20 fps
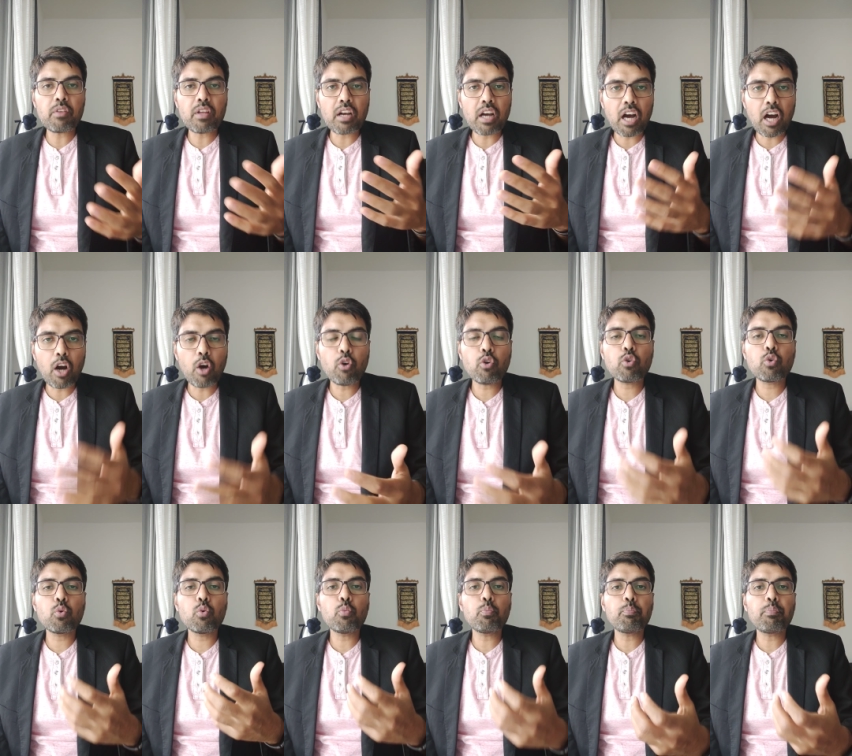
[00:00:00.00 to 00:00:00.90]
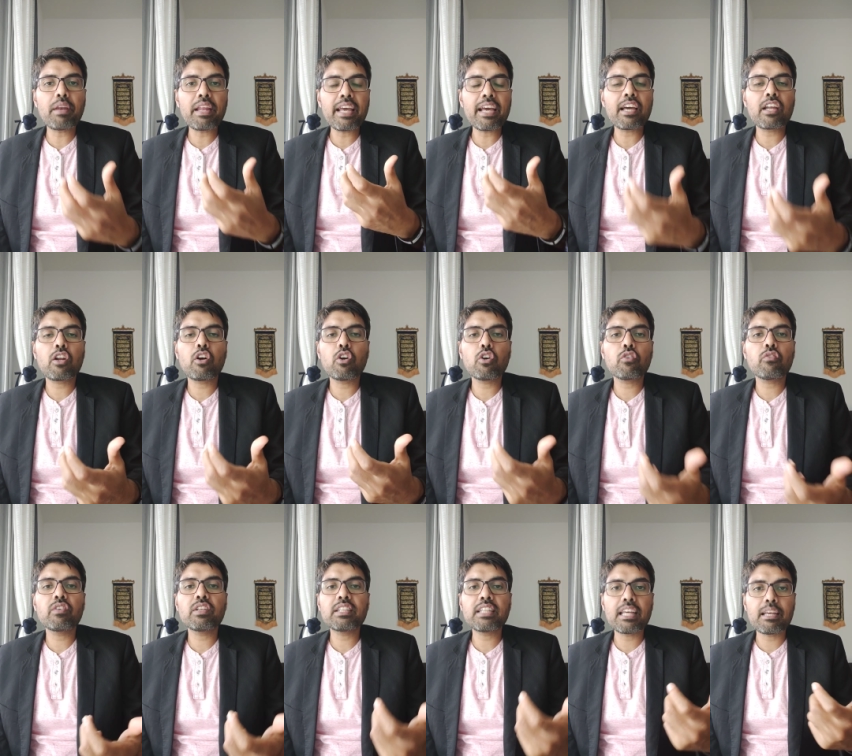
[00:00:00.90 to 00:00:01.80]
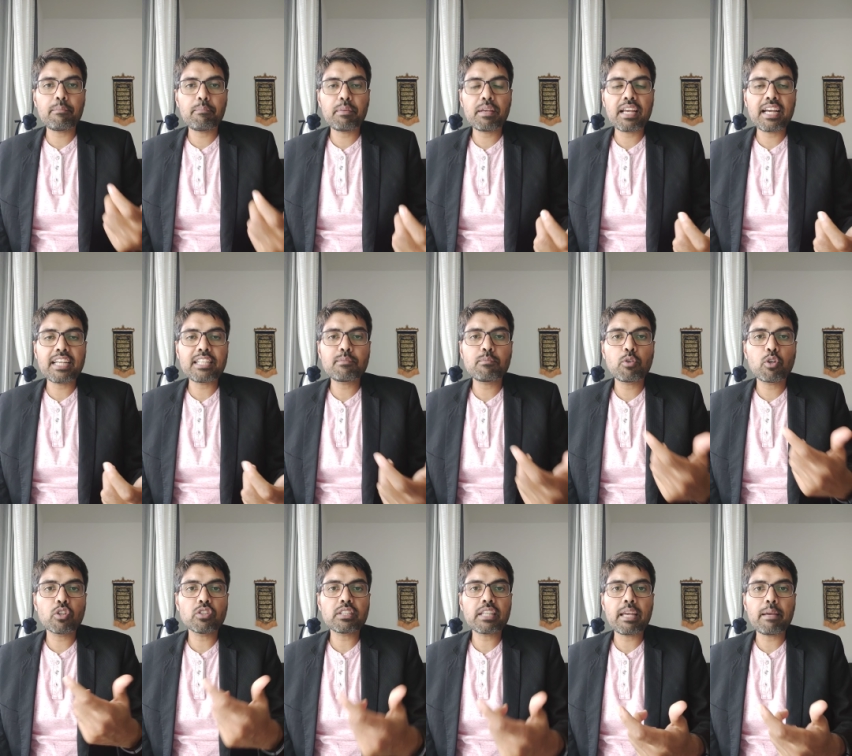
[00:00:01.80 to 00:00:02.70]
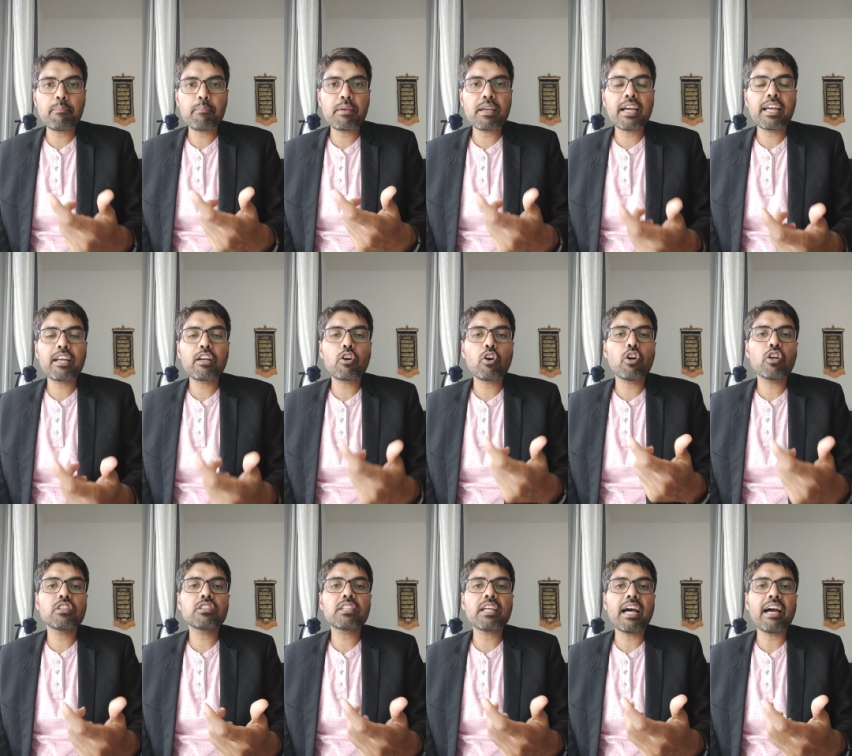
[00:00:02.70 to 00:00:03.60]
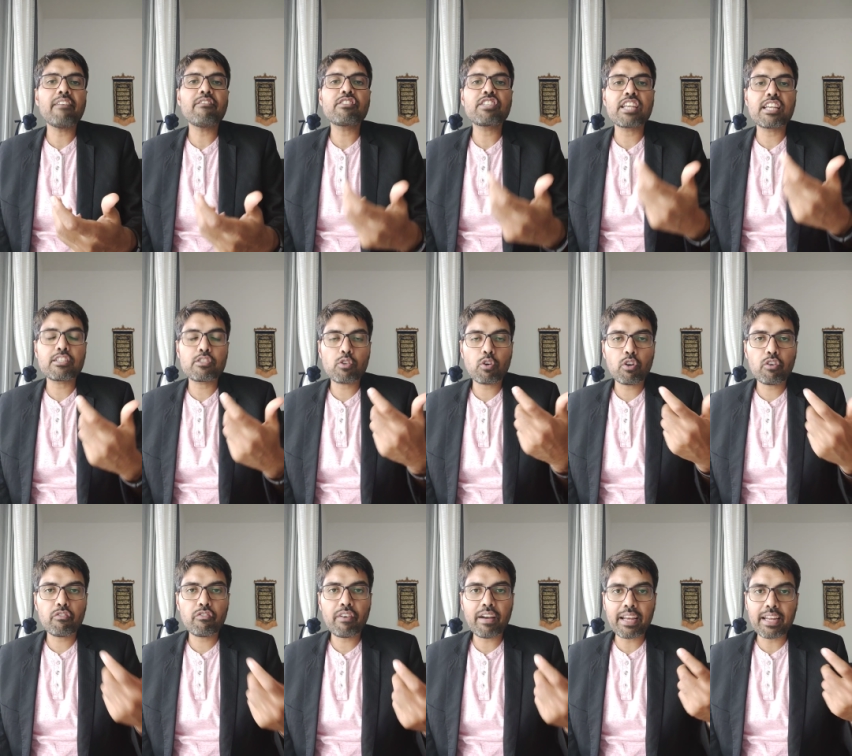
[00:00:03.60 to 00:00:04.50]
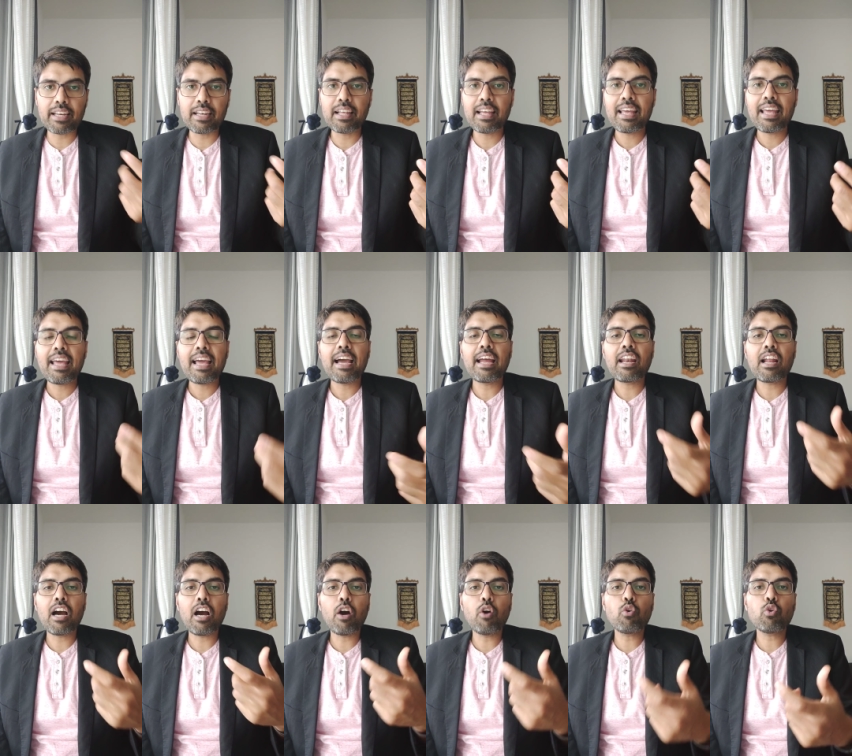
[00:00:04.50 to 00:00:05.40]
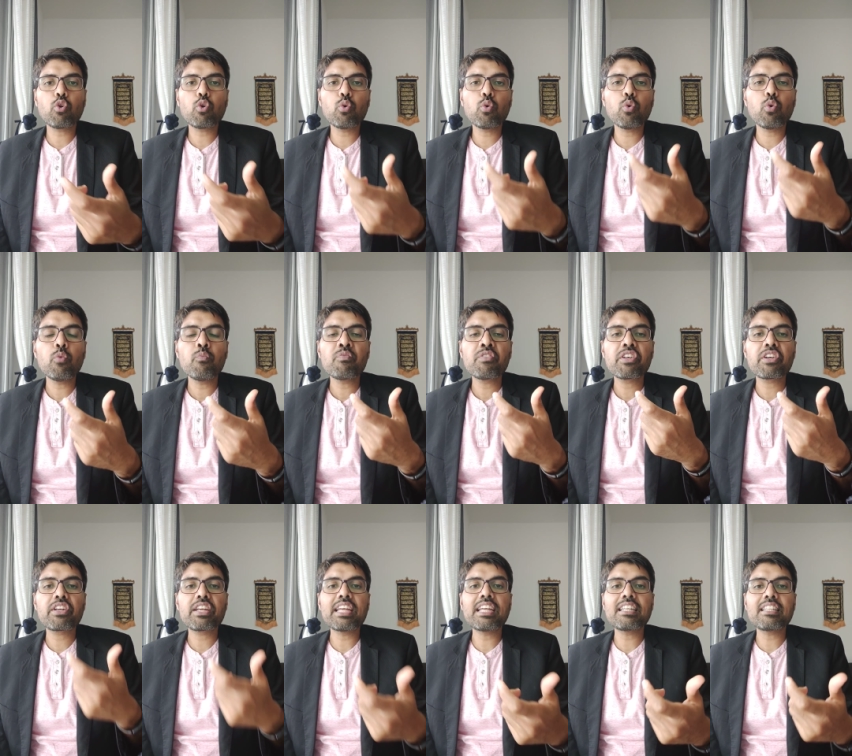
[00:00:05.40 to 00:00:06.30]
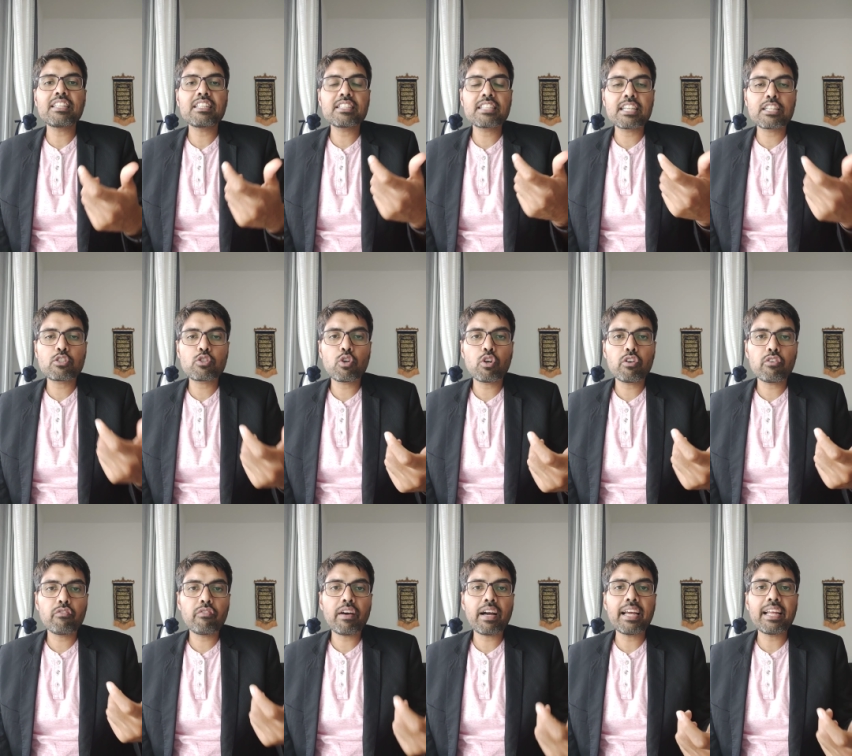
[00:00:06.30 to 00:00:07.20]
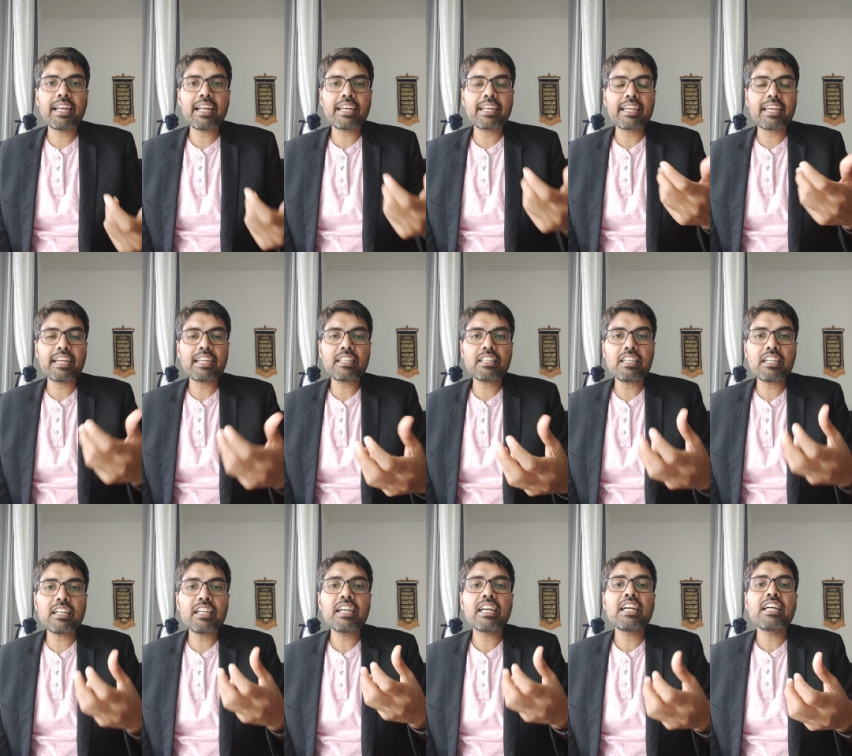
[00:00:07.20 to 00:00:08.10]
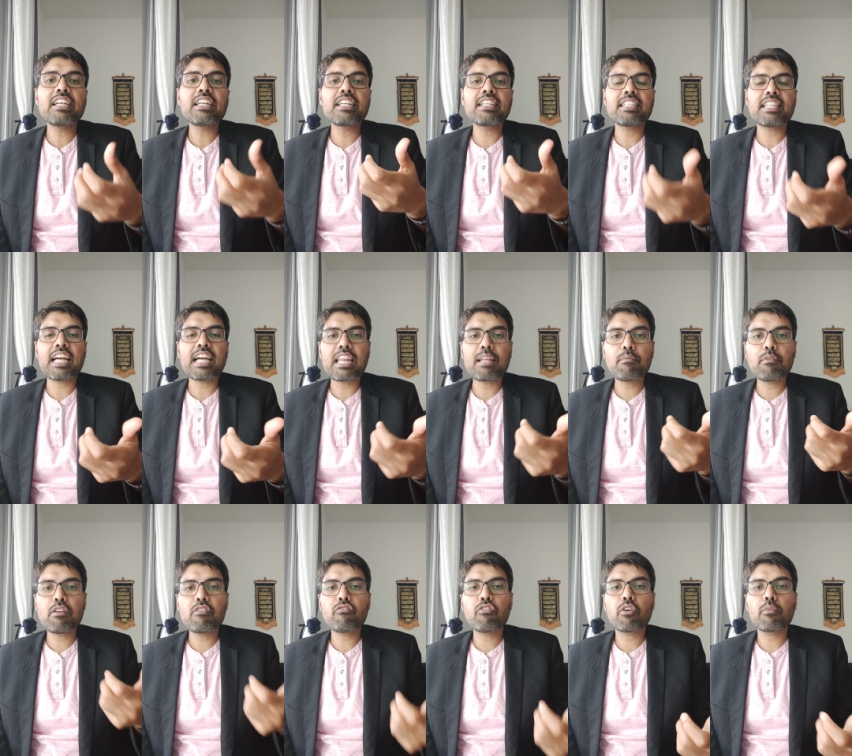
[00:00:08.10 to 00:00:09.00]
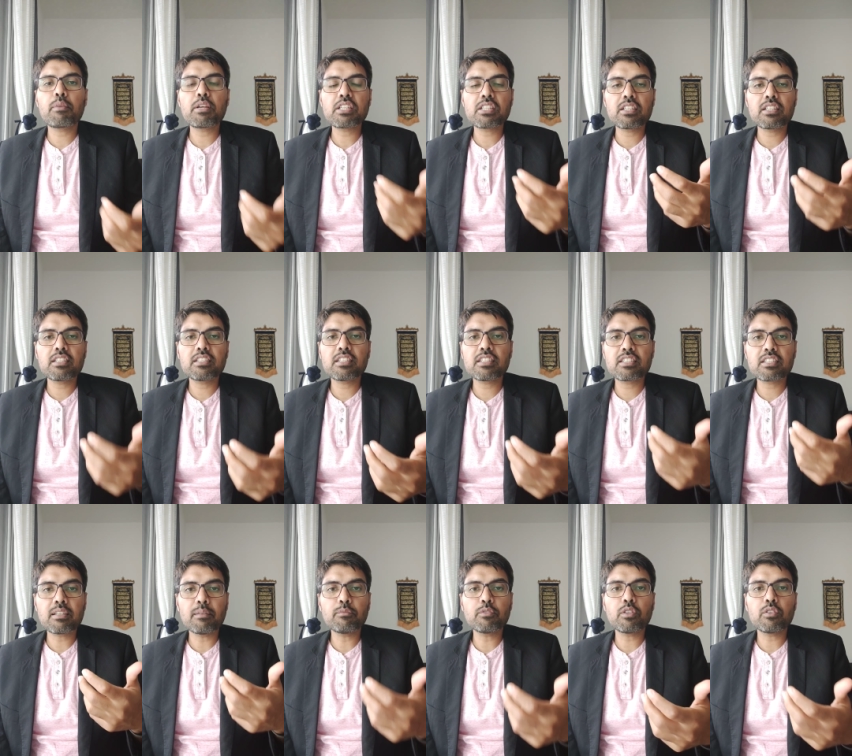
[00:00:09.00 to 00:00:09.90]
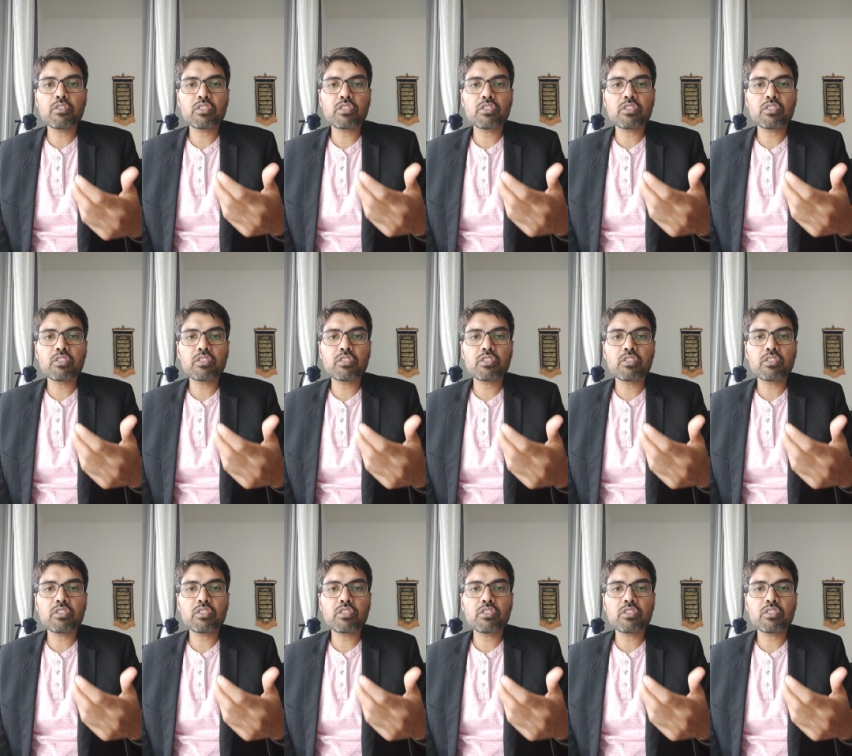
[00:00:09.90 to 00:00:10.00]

how to play around with APIs, because API calls have JSON file, and how to read the JSON file and get the desirable information is some